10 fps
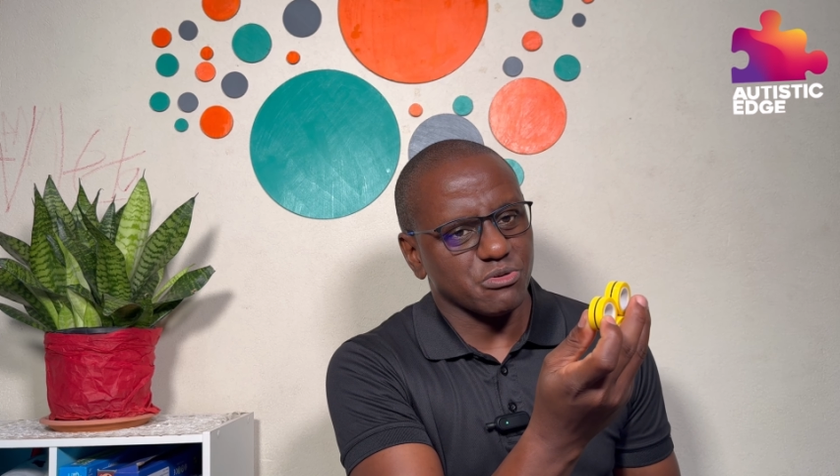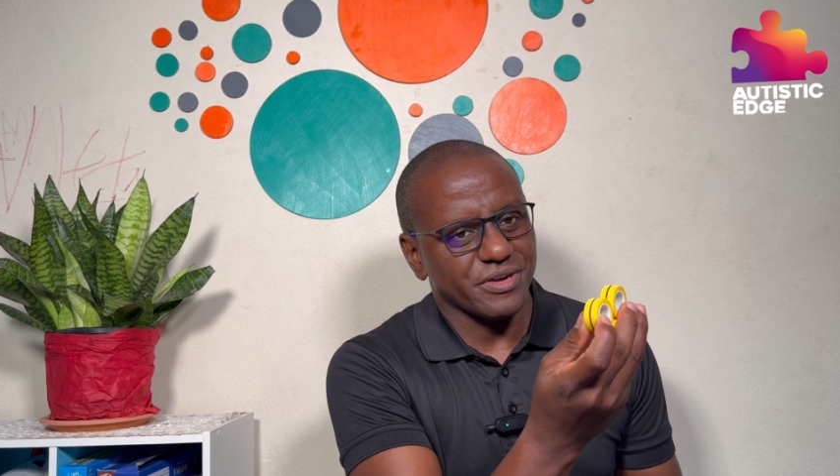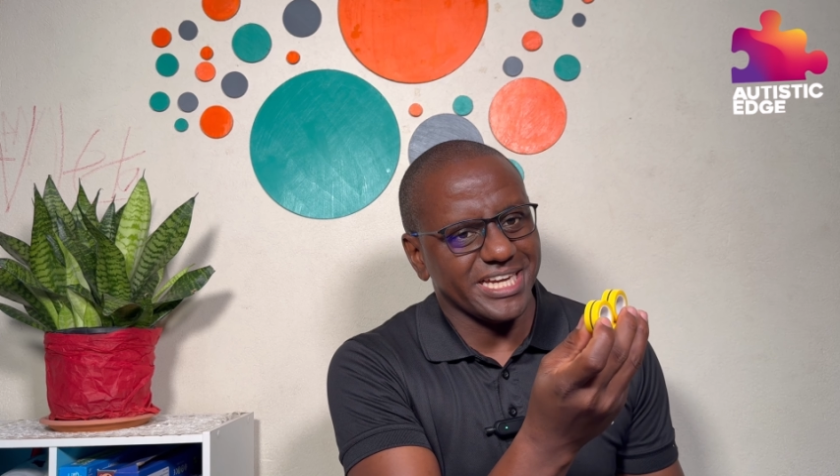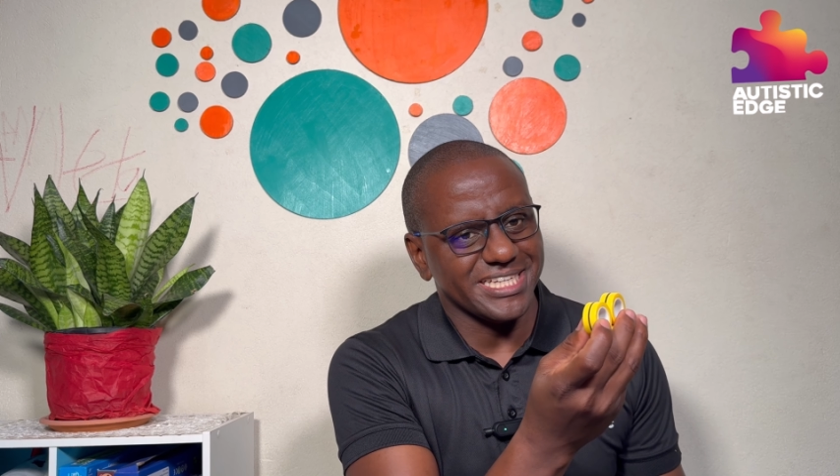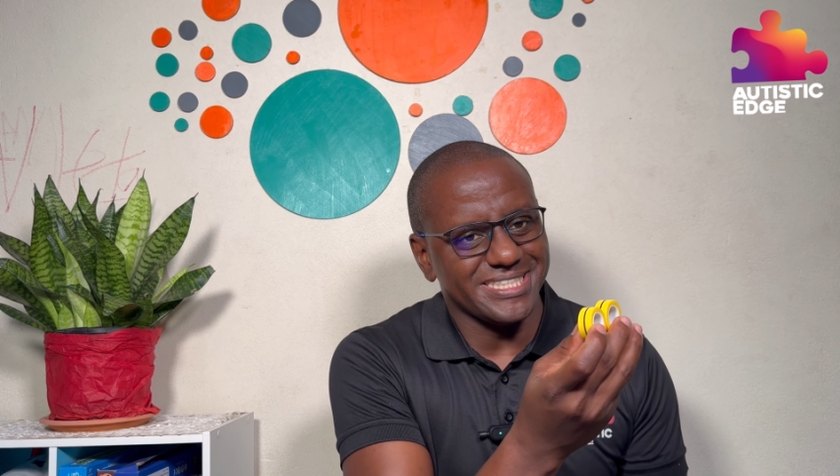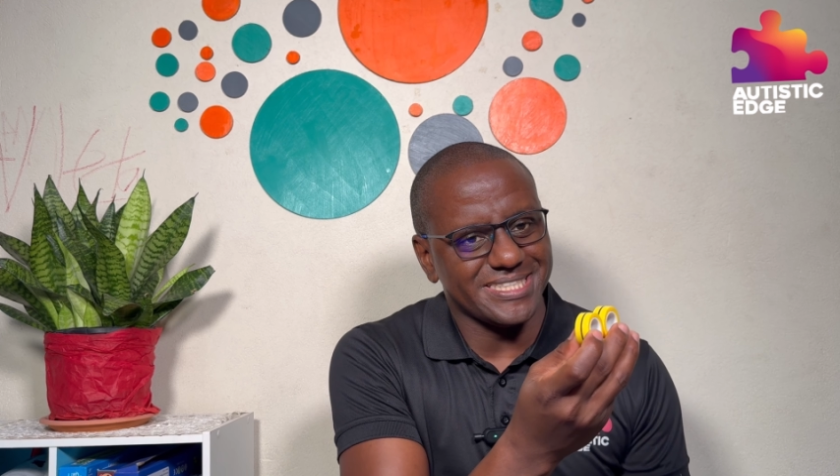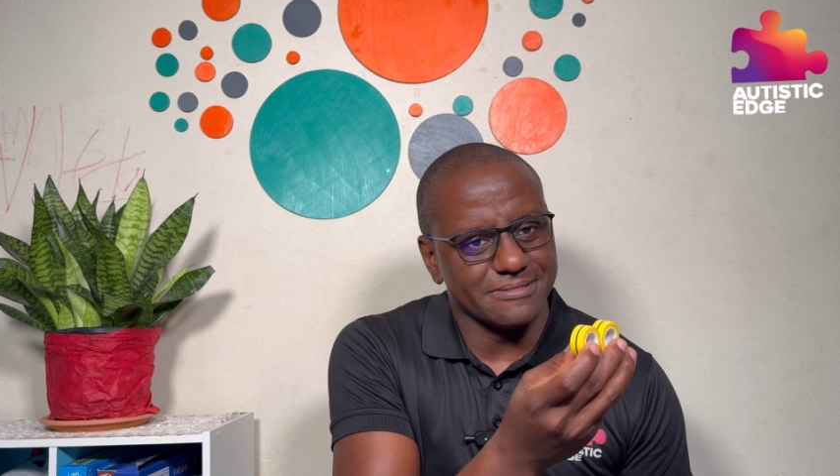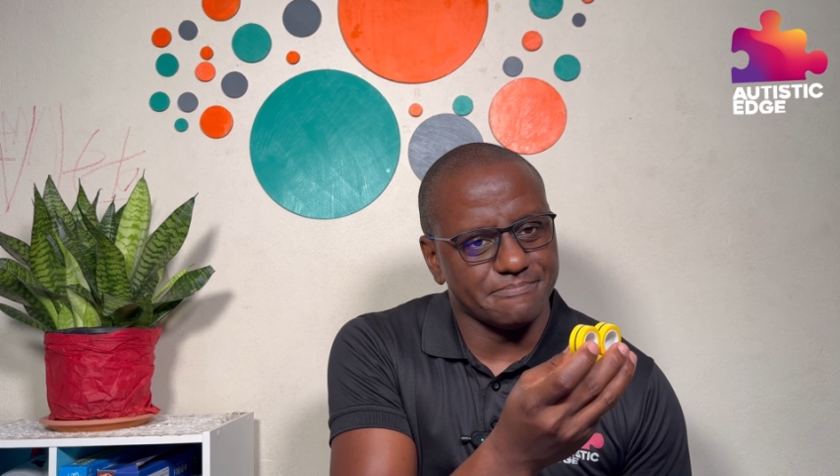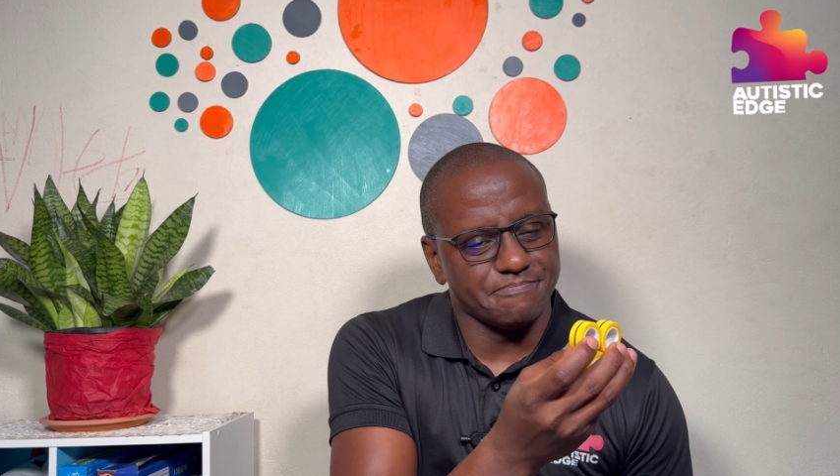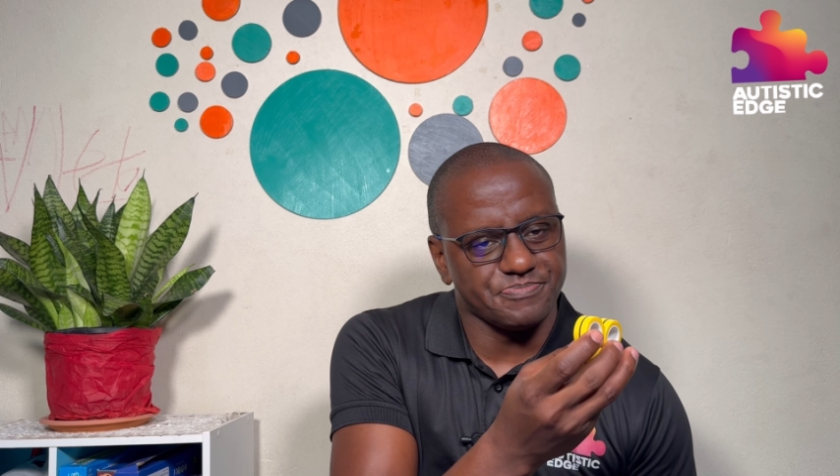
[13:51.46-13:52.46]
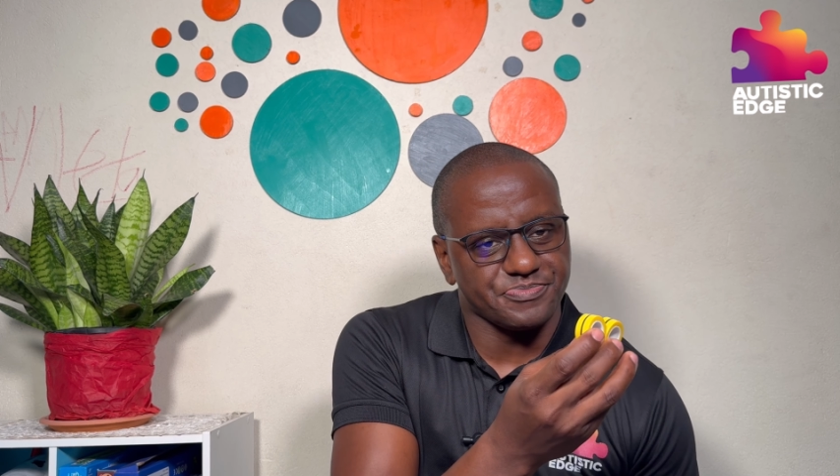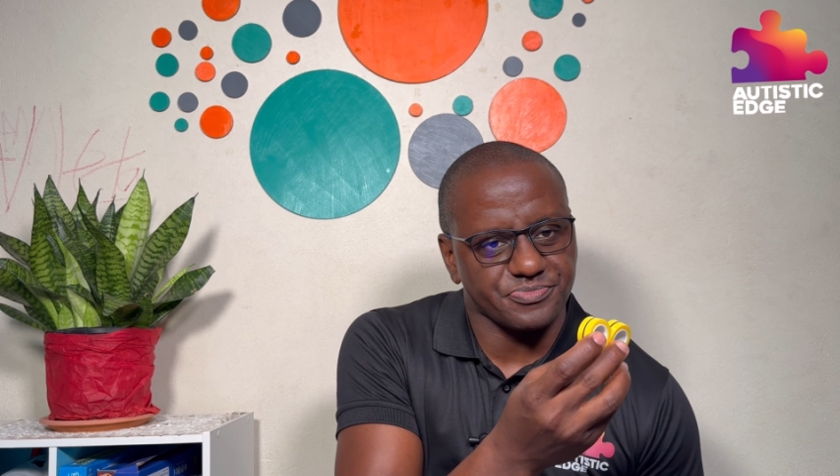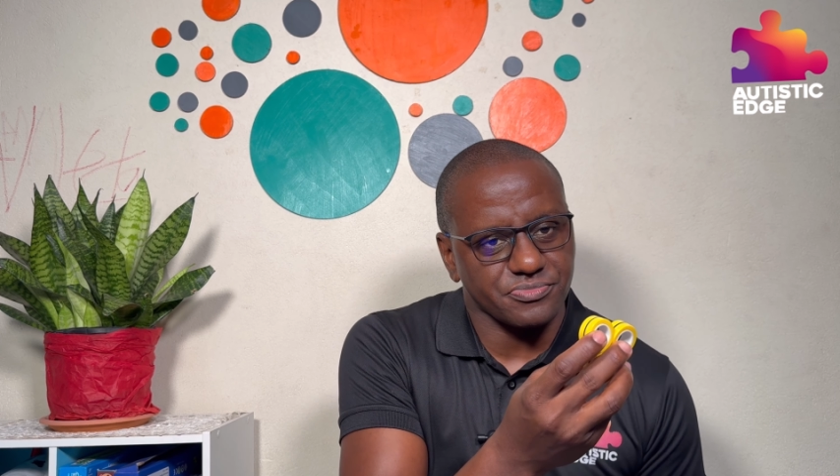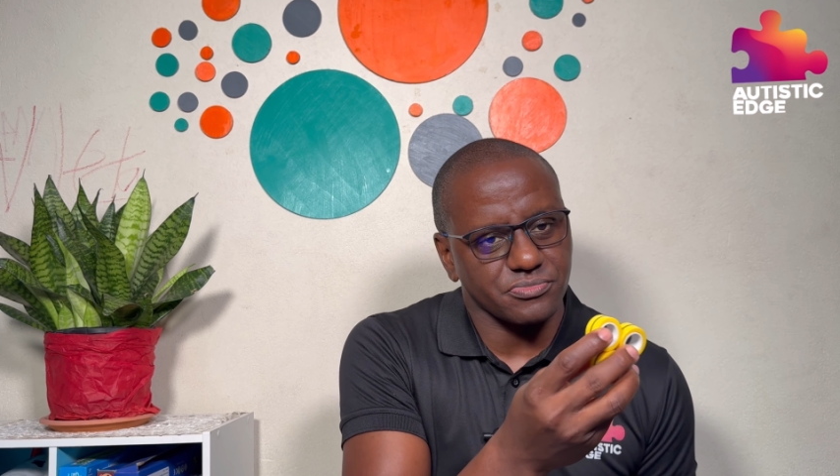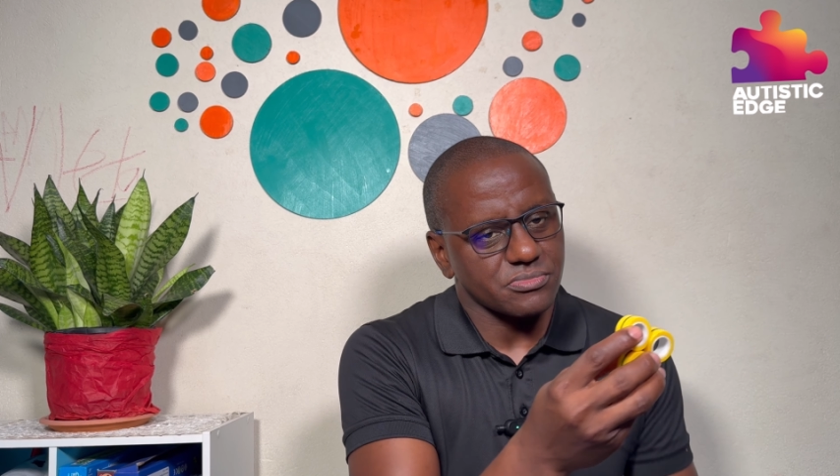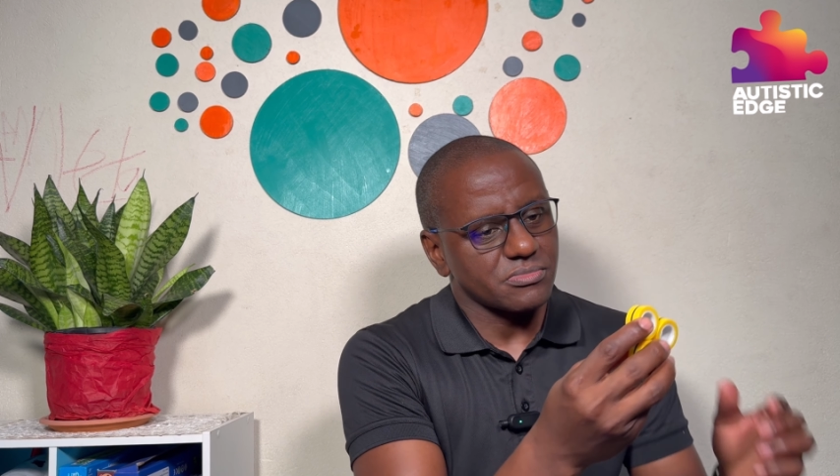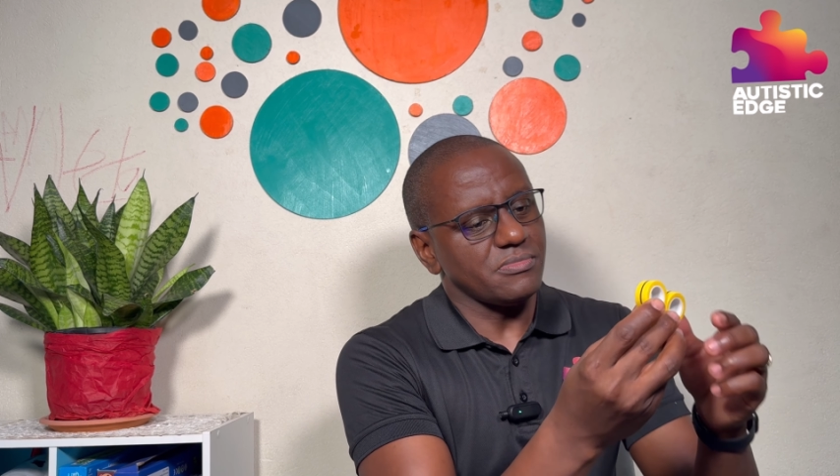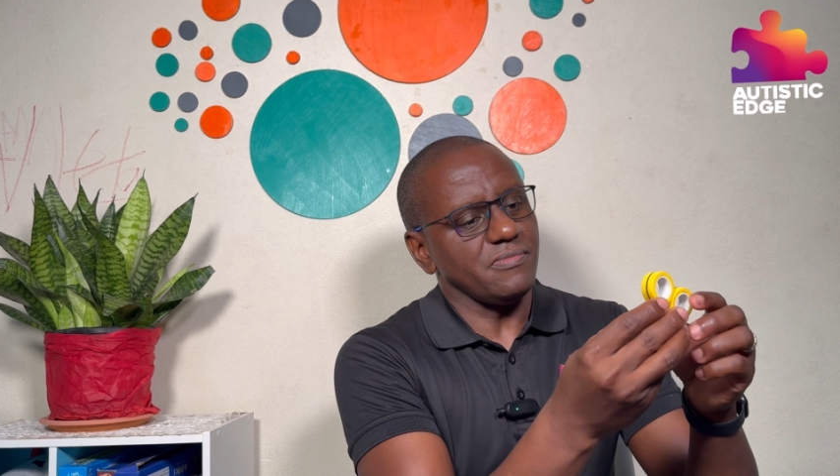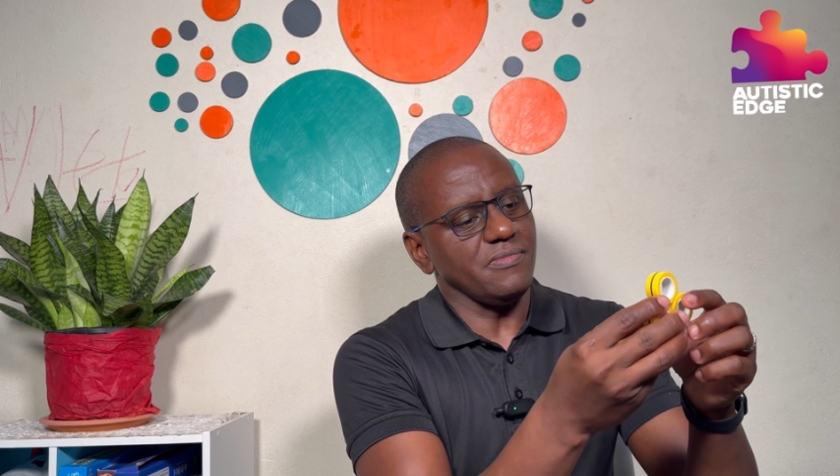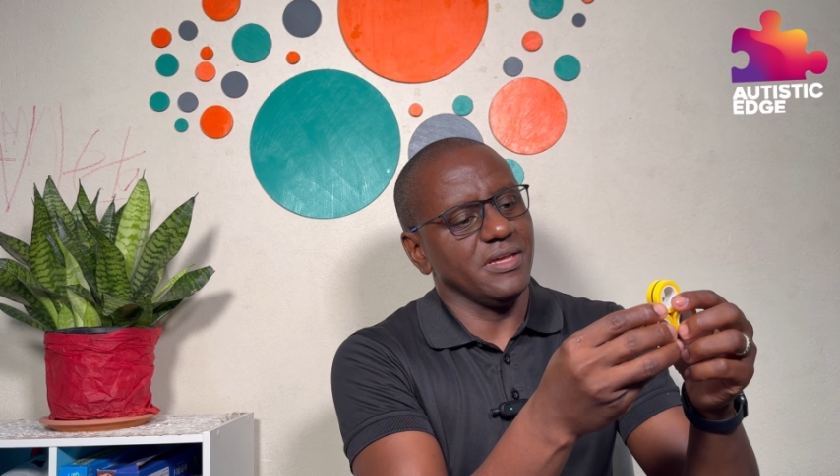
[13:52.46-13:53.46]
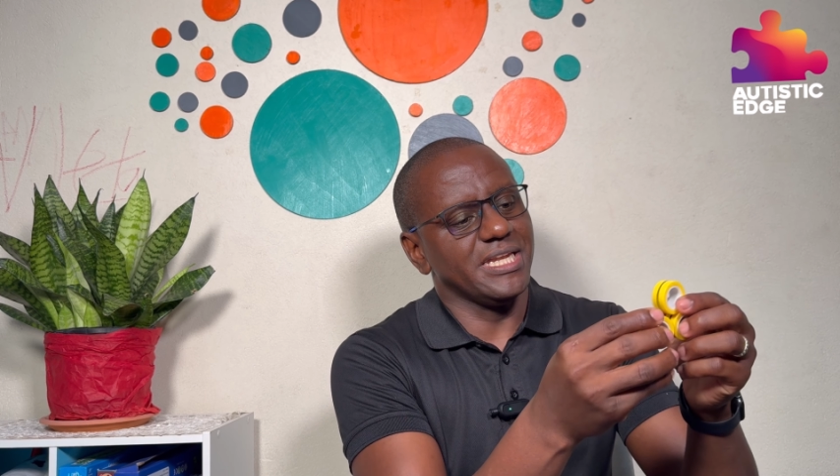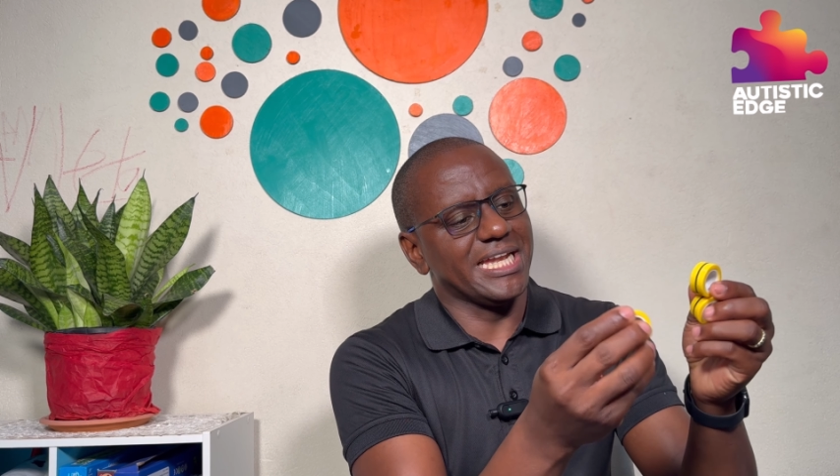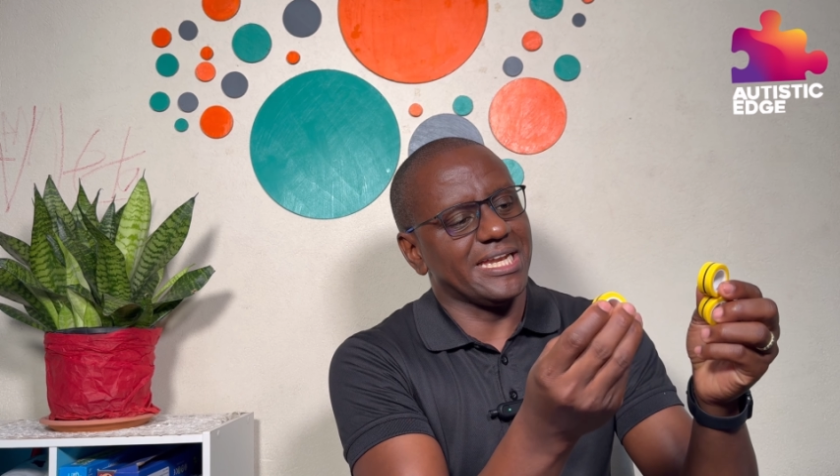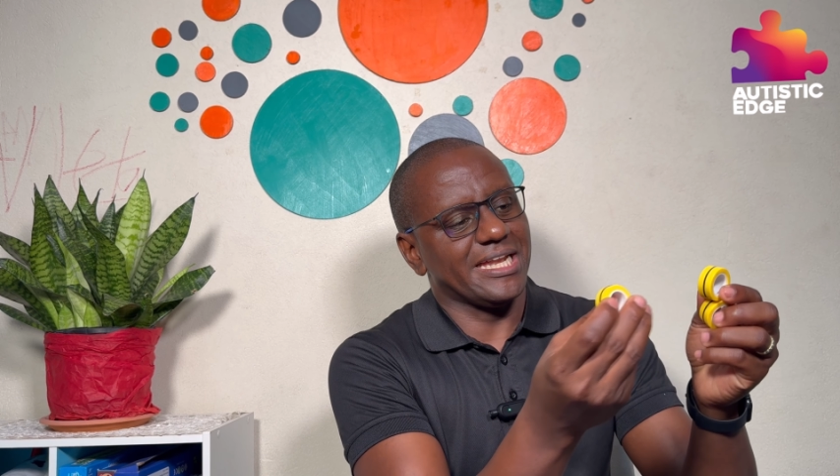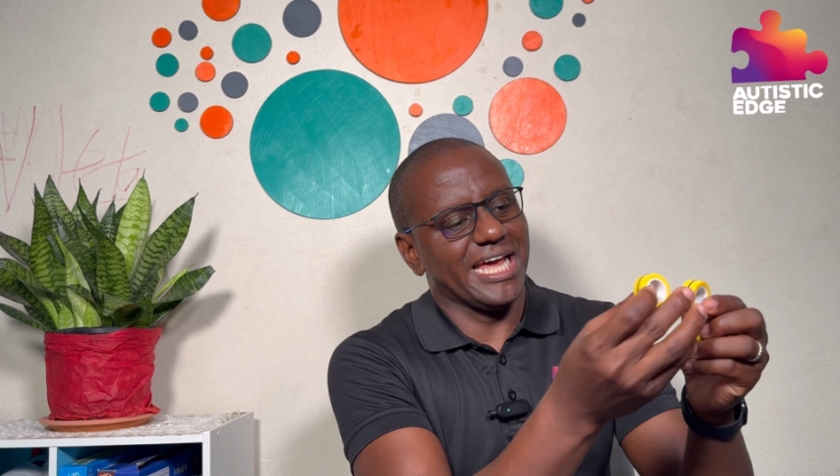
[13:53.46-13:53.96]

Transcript: rings that